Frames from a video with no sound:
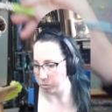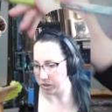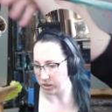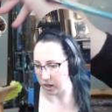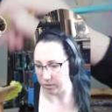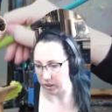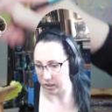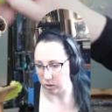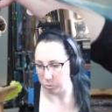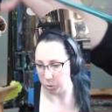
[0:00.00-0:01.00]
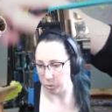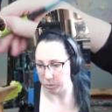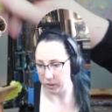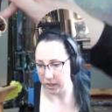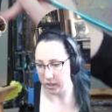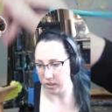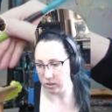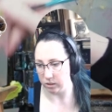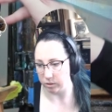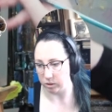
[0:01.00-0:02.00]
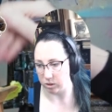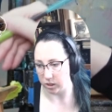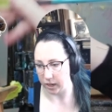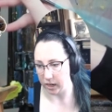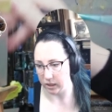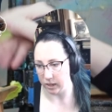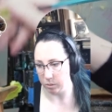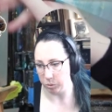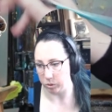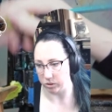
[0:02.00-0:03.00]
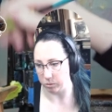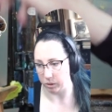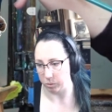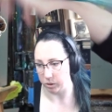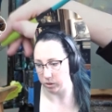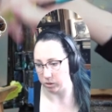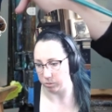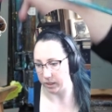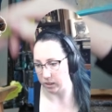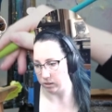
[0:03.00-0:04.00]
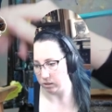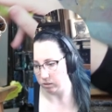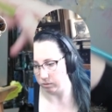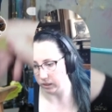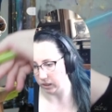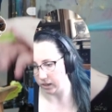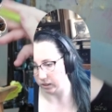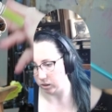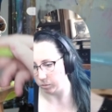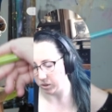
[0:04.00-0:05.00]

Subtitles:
Does he have like a little portable heater if it's not a heat lamp, or is it like one of those red light globes?